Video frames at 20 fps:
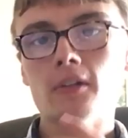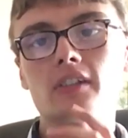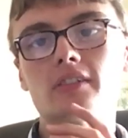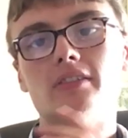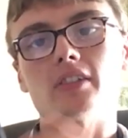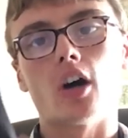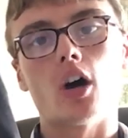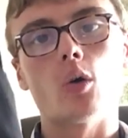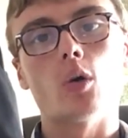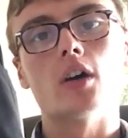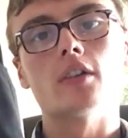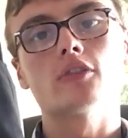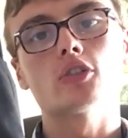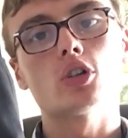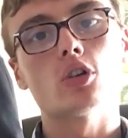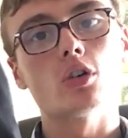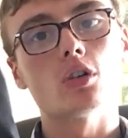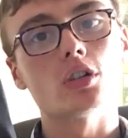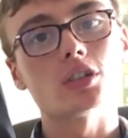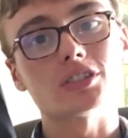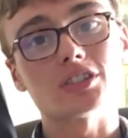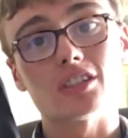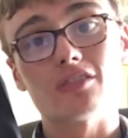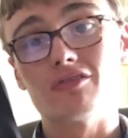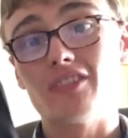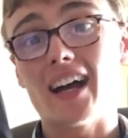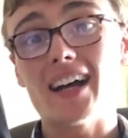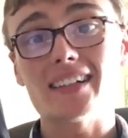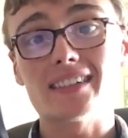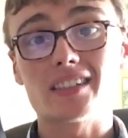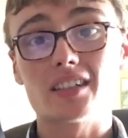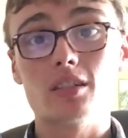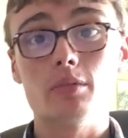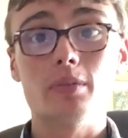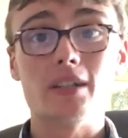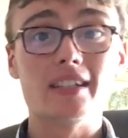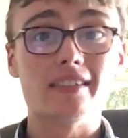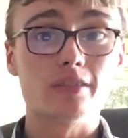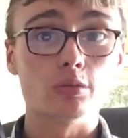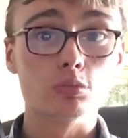So, of course, that's going to
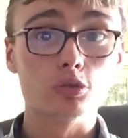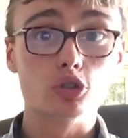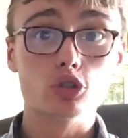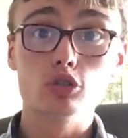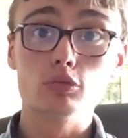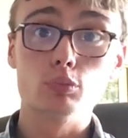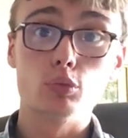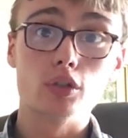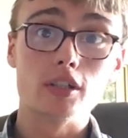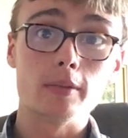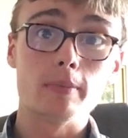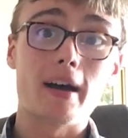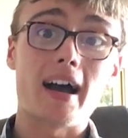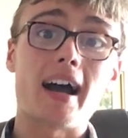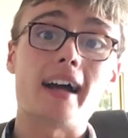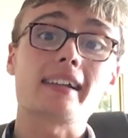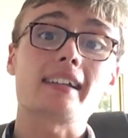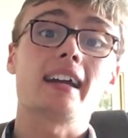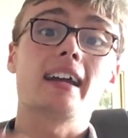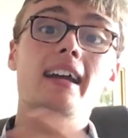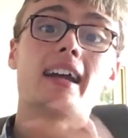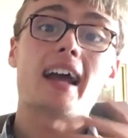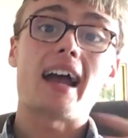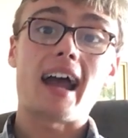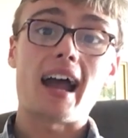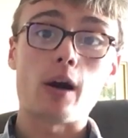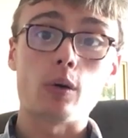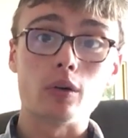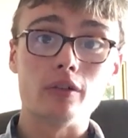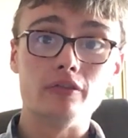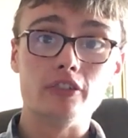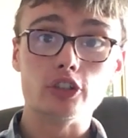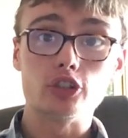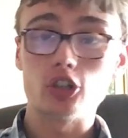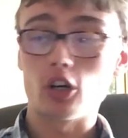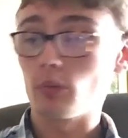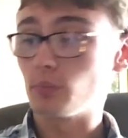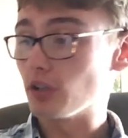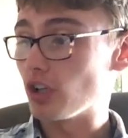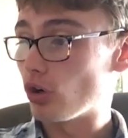be some good money back out of the
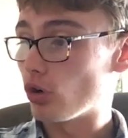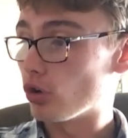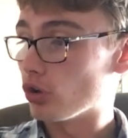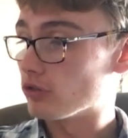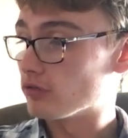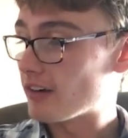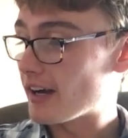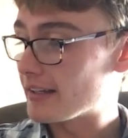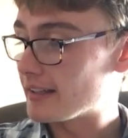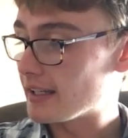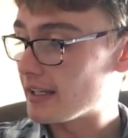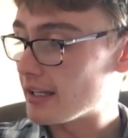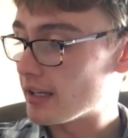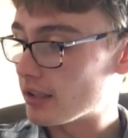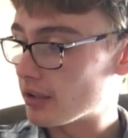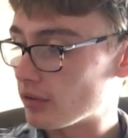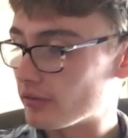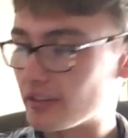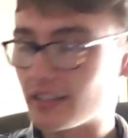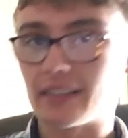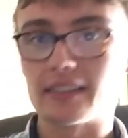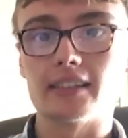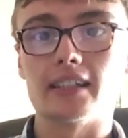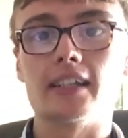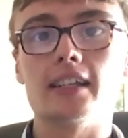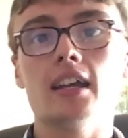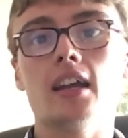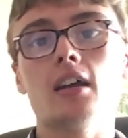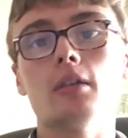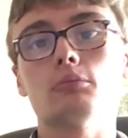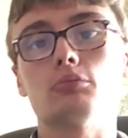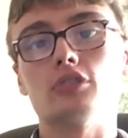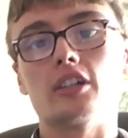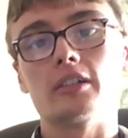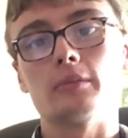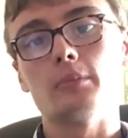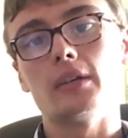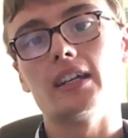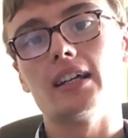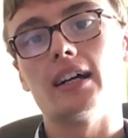job lot already and obviously
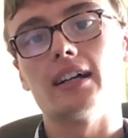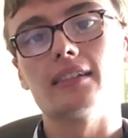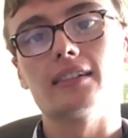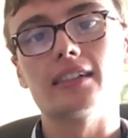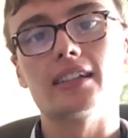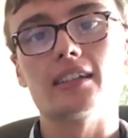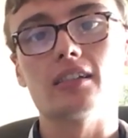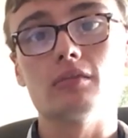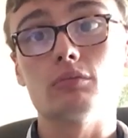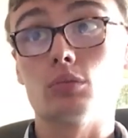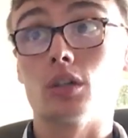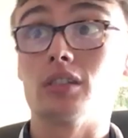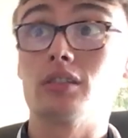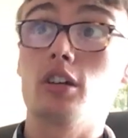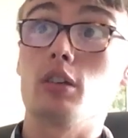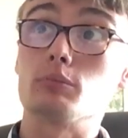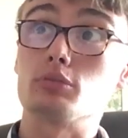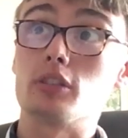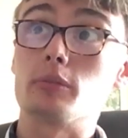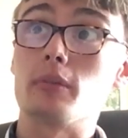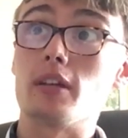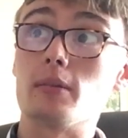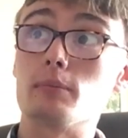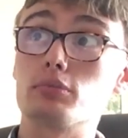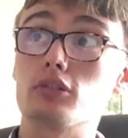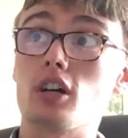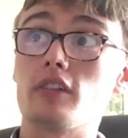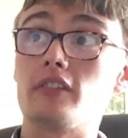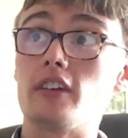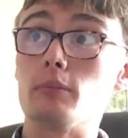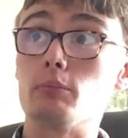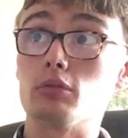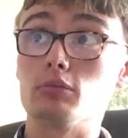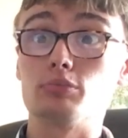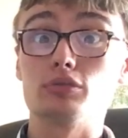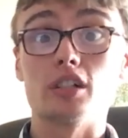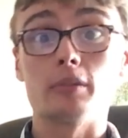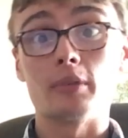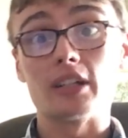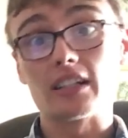bring me a little well not bring me in profit
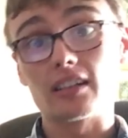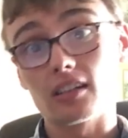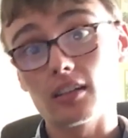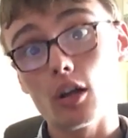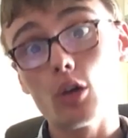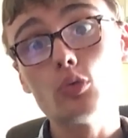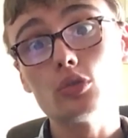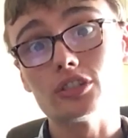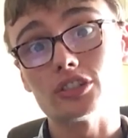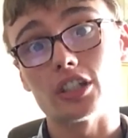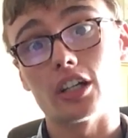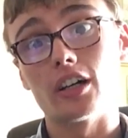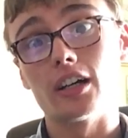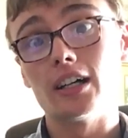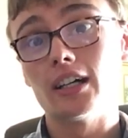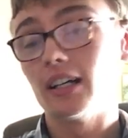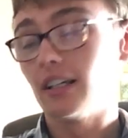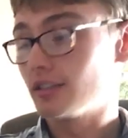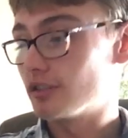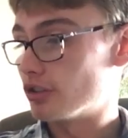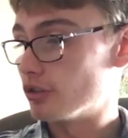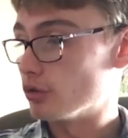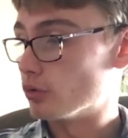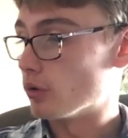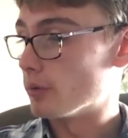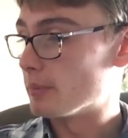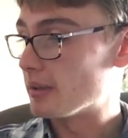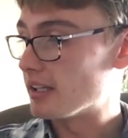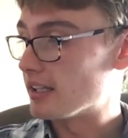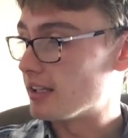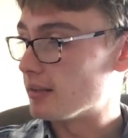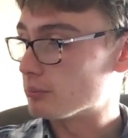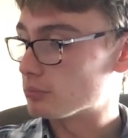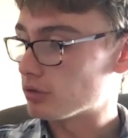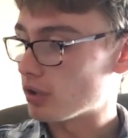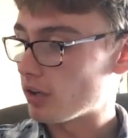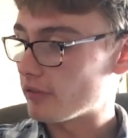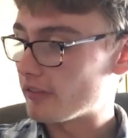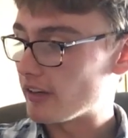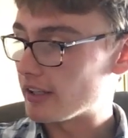but bring me closer to being in
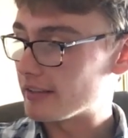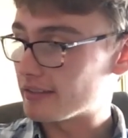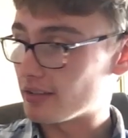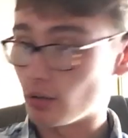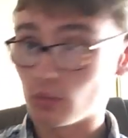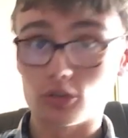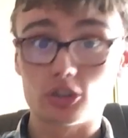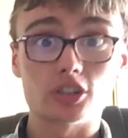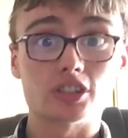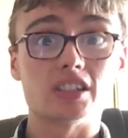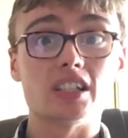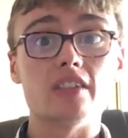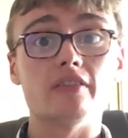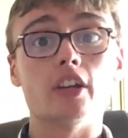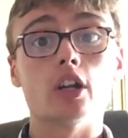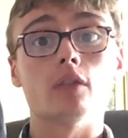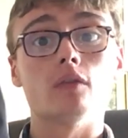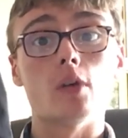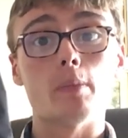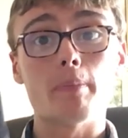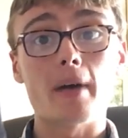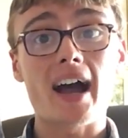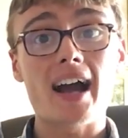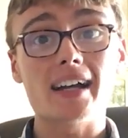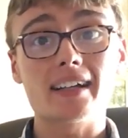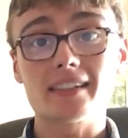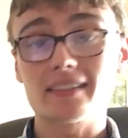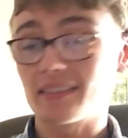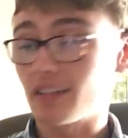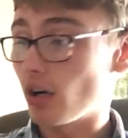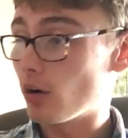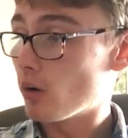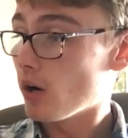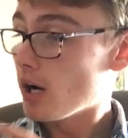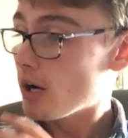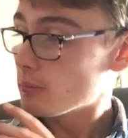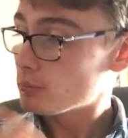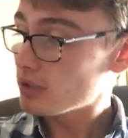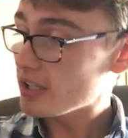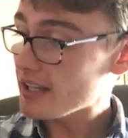profit so just even on the bag so
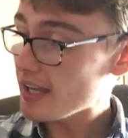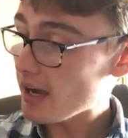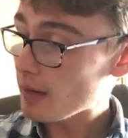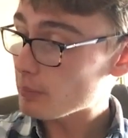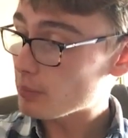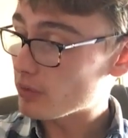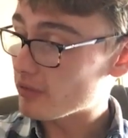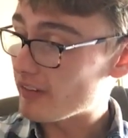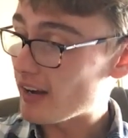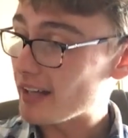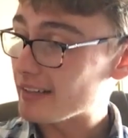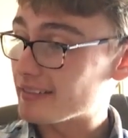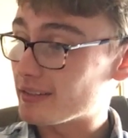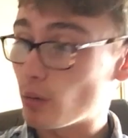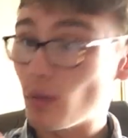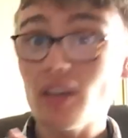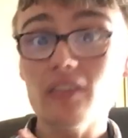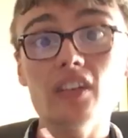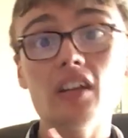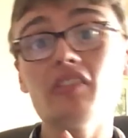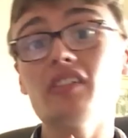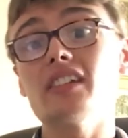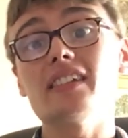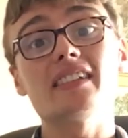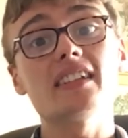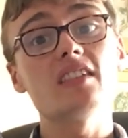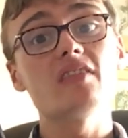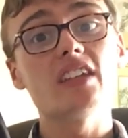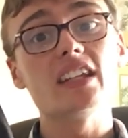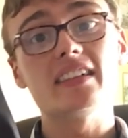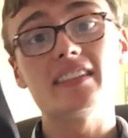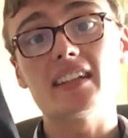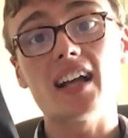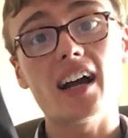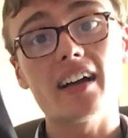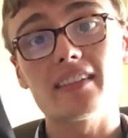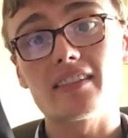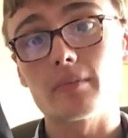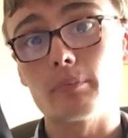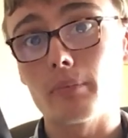pretty happy with that so even if you see these
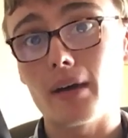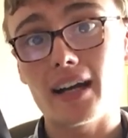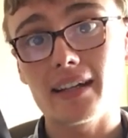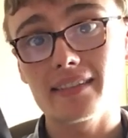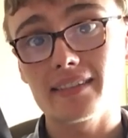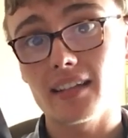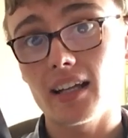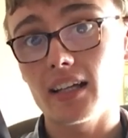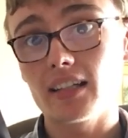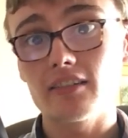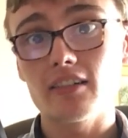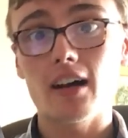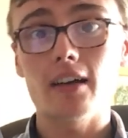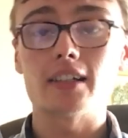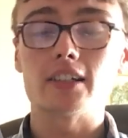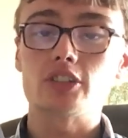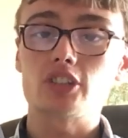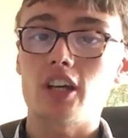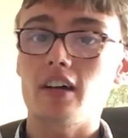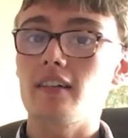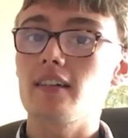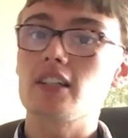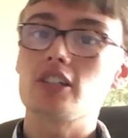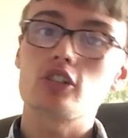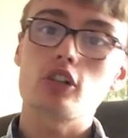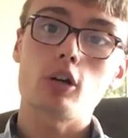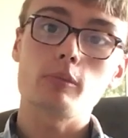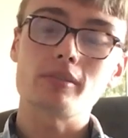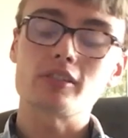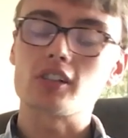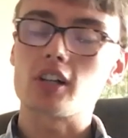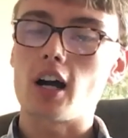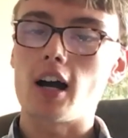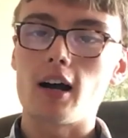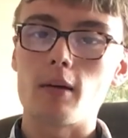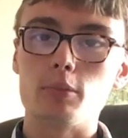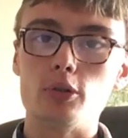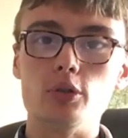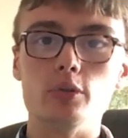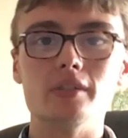Dyson bags lying around at charity shops or
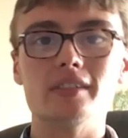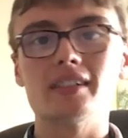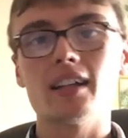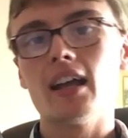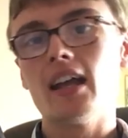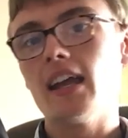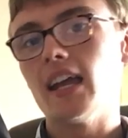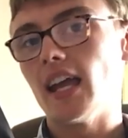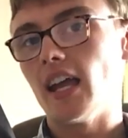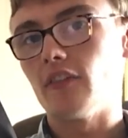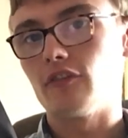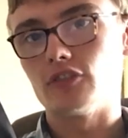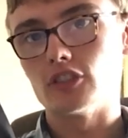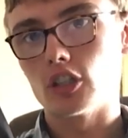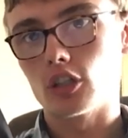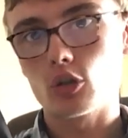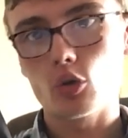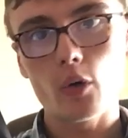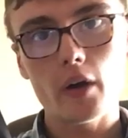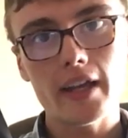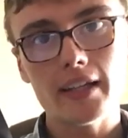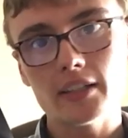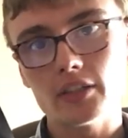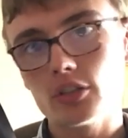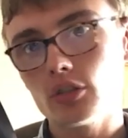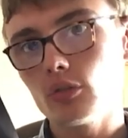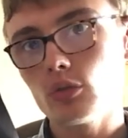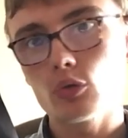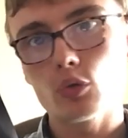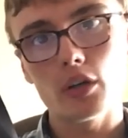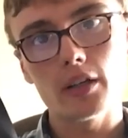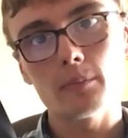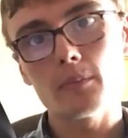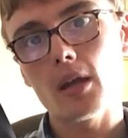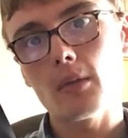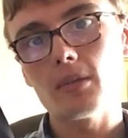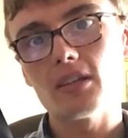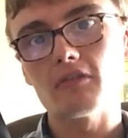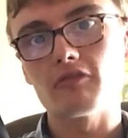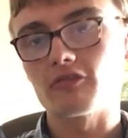car boots if for a quid two quid
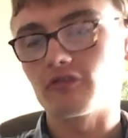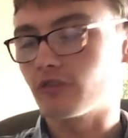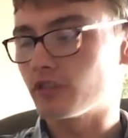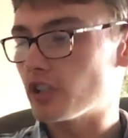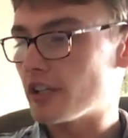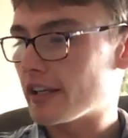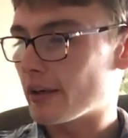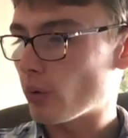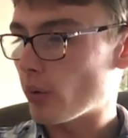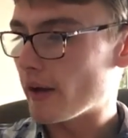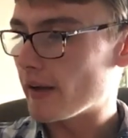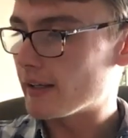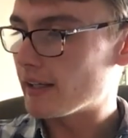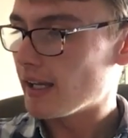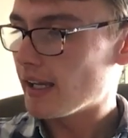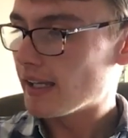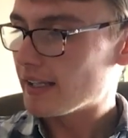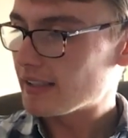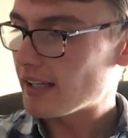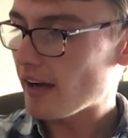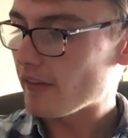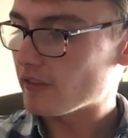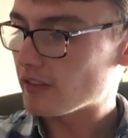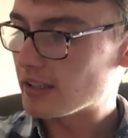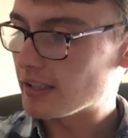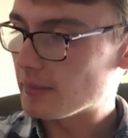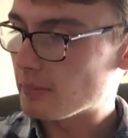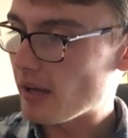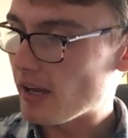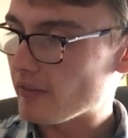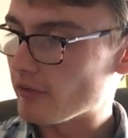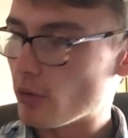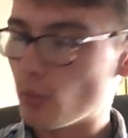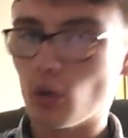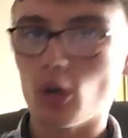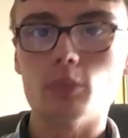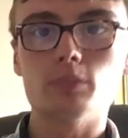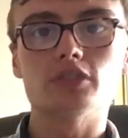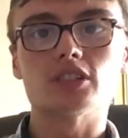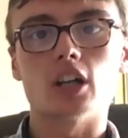maybe even three quid definitely pick them
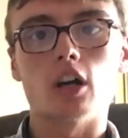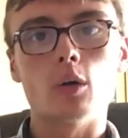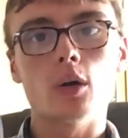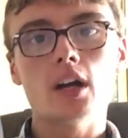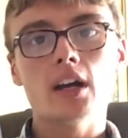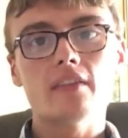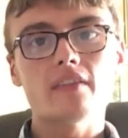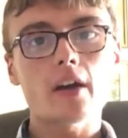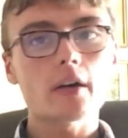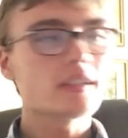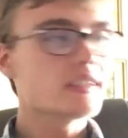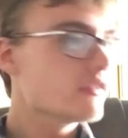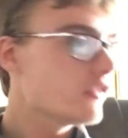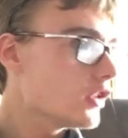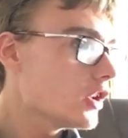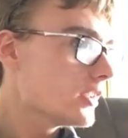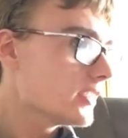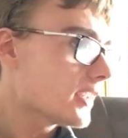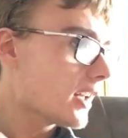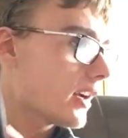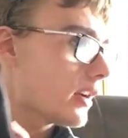up so that was the first